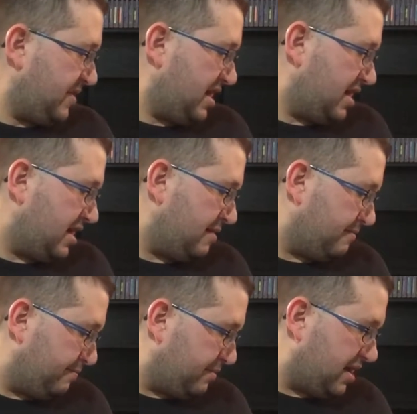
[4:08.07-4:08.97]

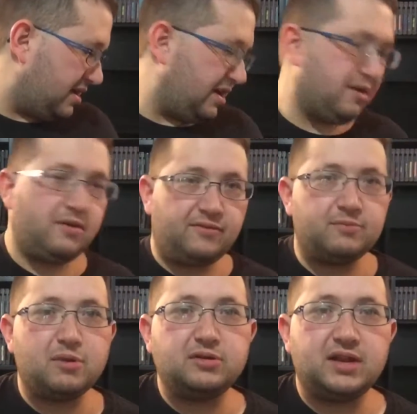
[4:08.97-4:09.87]
Um, but, you know, for
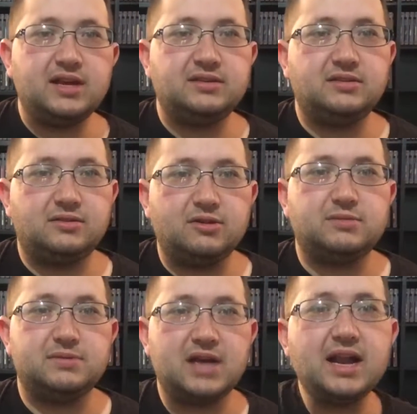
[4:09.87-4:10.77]
birthdays and
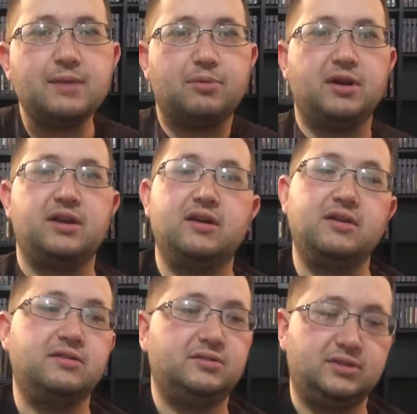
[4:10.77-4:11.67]
Christmas, I did pretty
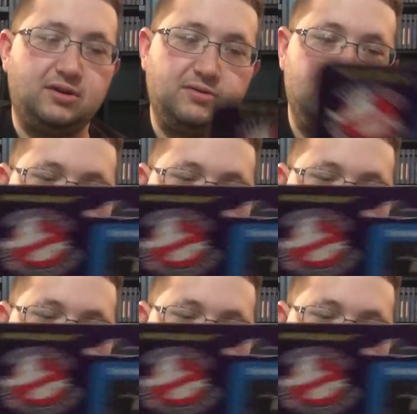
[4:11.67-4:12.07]
good. So,